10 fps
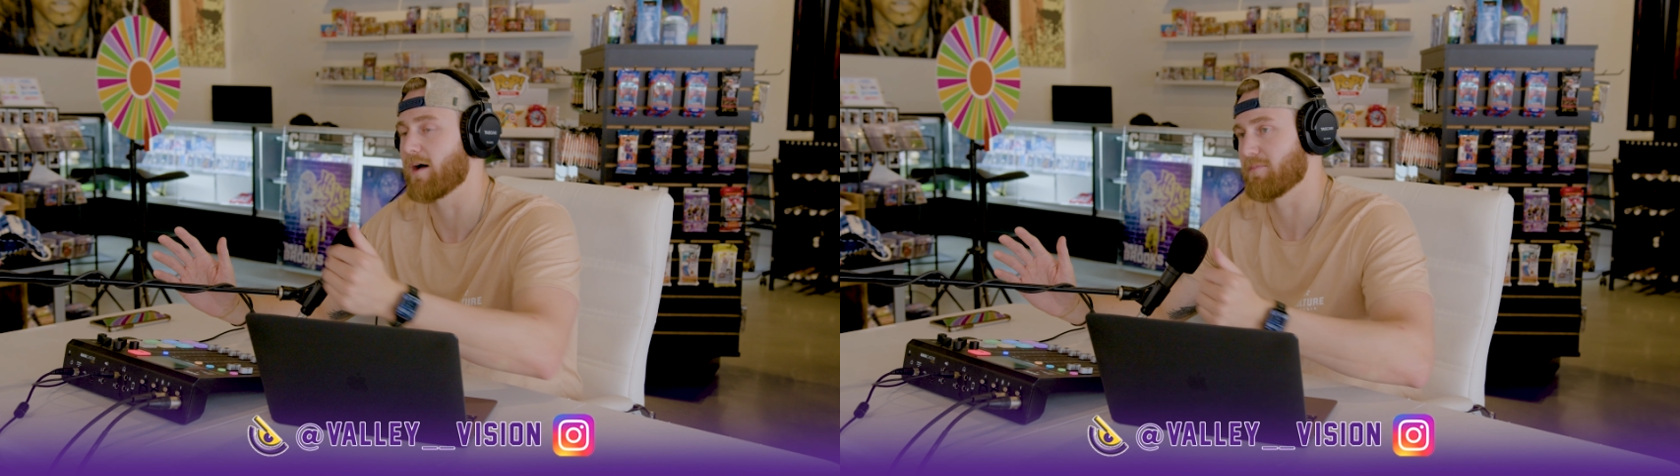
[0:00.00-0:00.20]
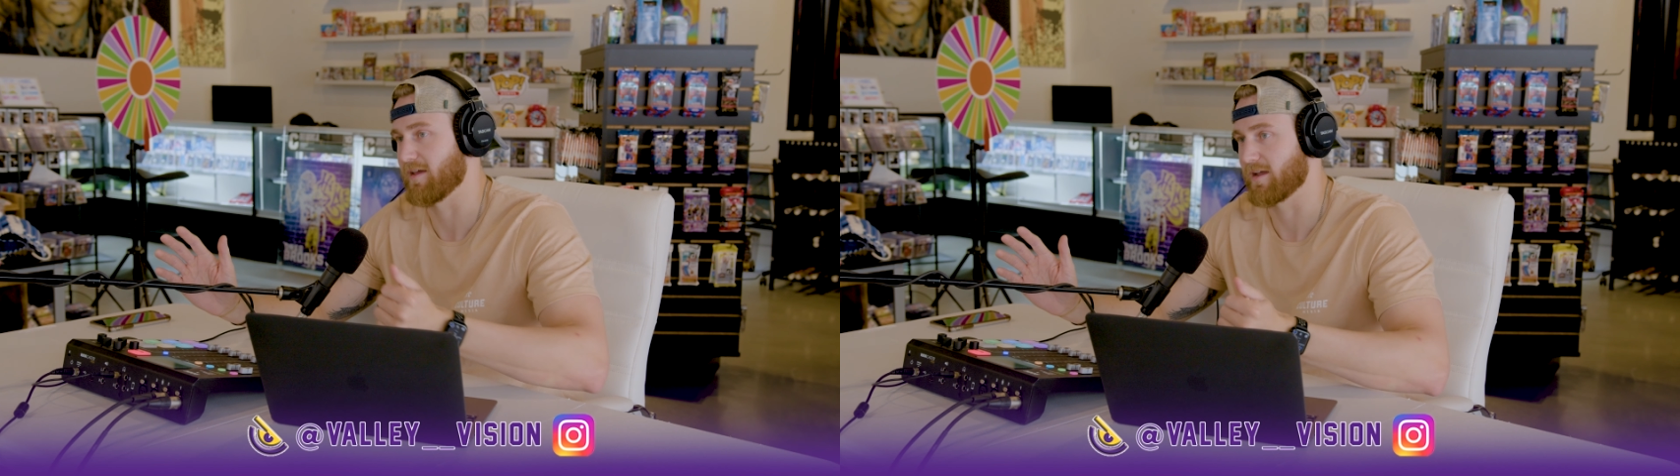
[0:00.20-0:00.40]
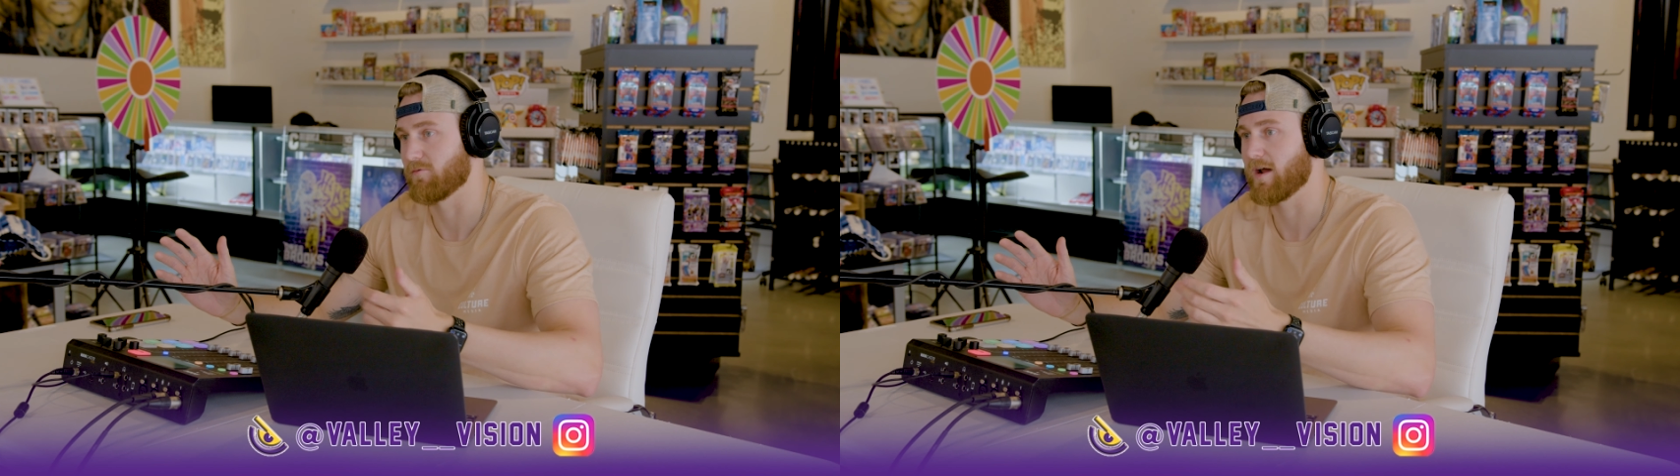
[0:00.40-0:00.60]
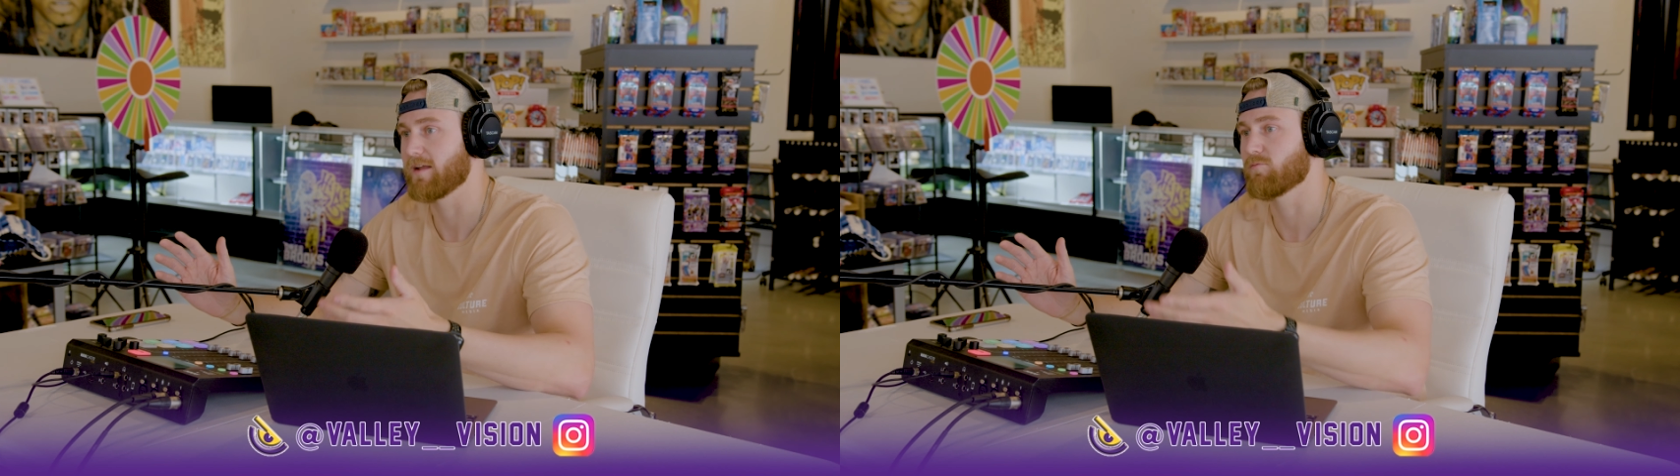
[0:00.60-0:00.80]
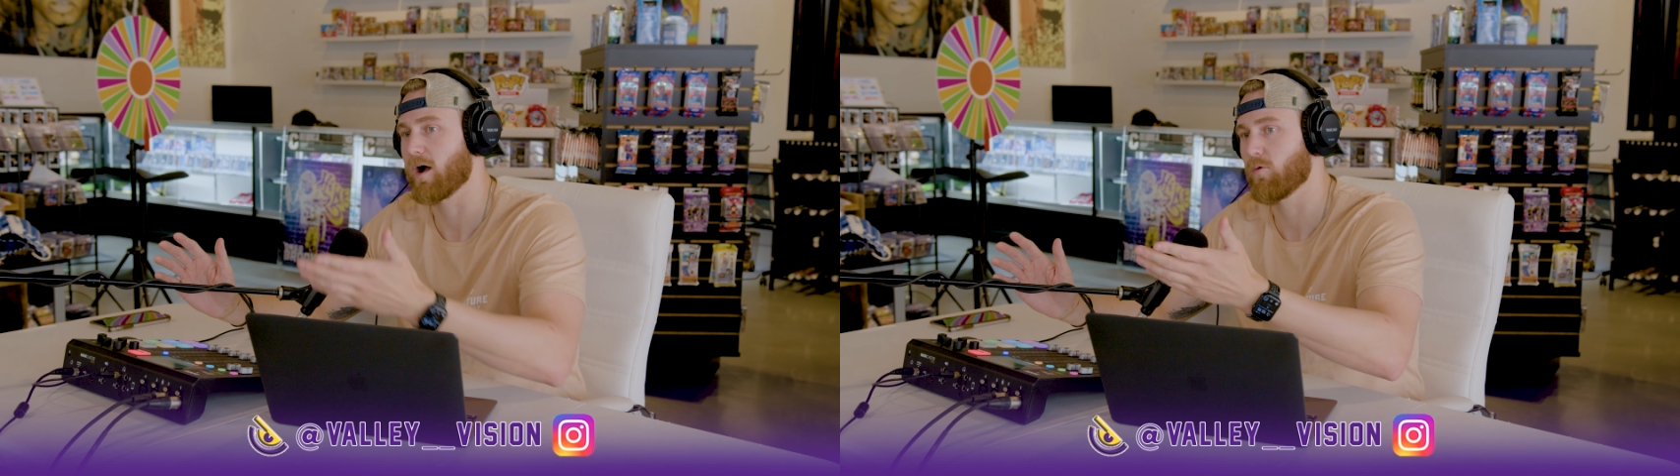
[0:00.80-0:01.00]
I'm thinking,
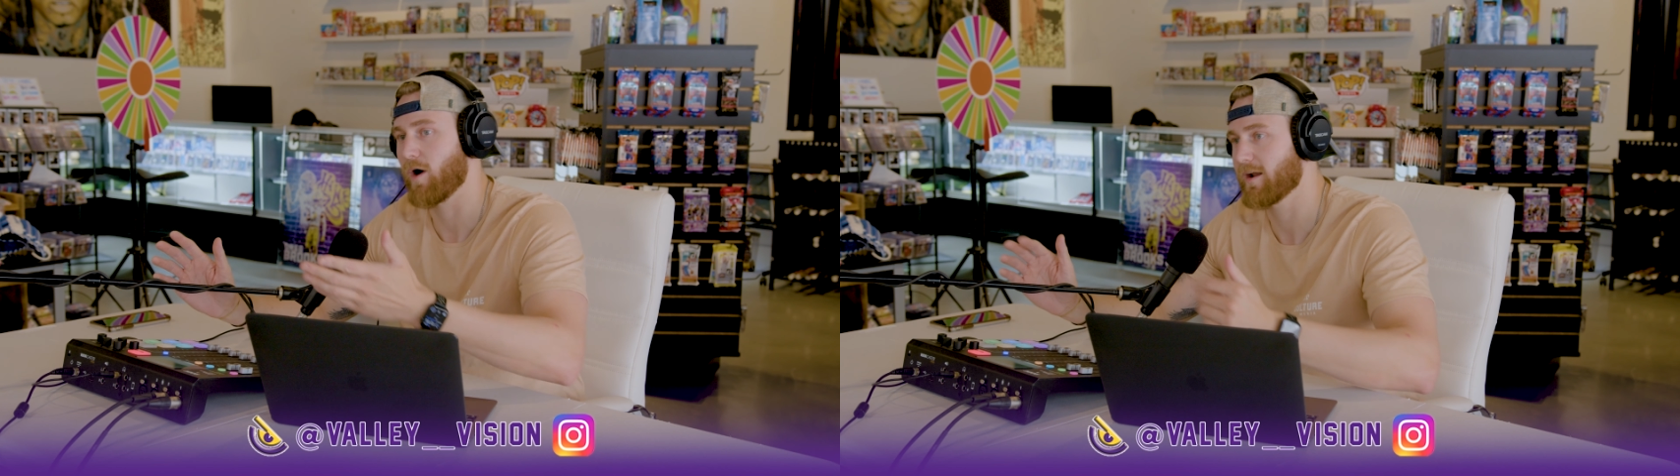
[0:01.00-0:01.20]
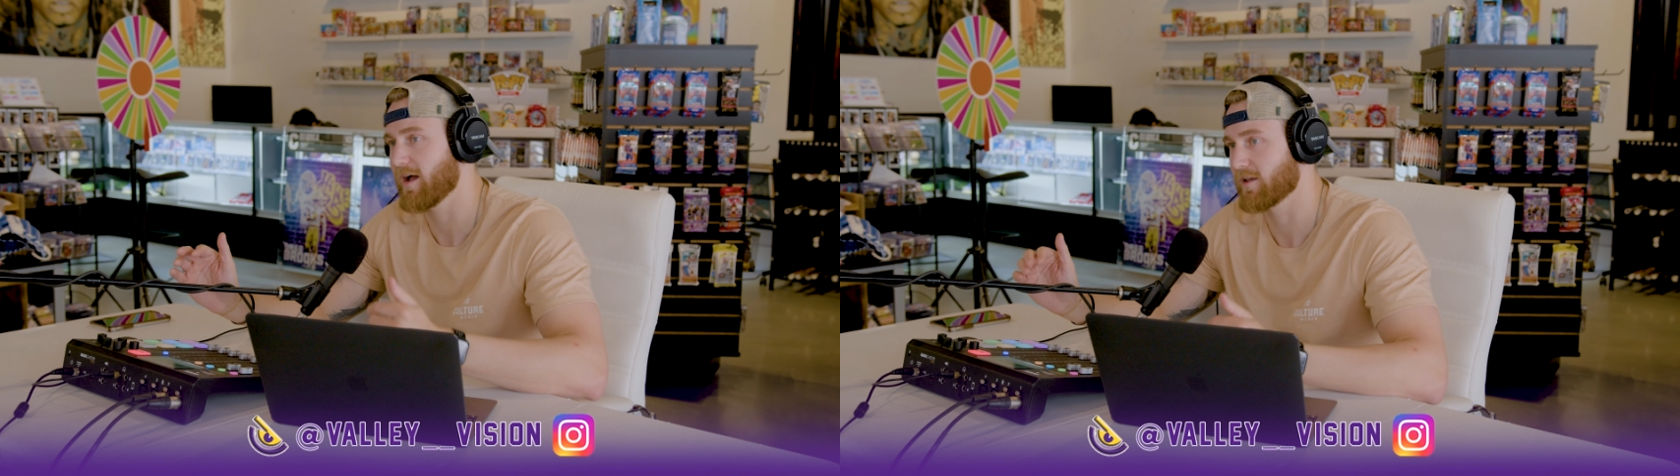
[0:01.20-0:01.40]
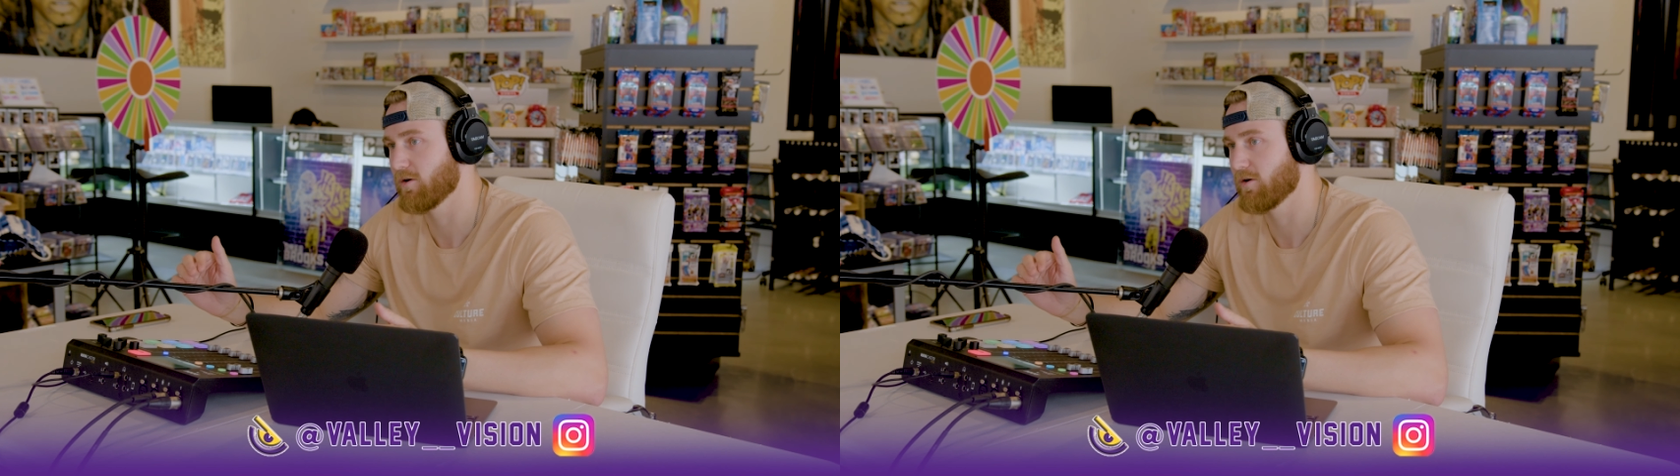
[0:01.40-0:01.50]
right? Why, why not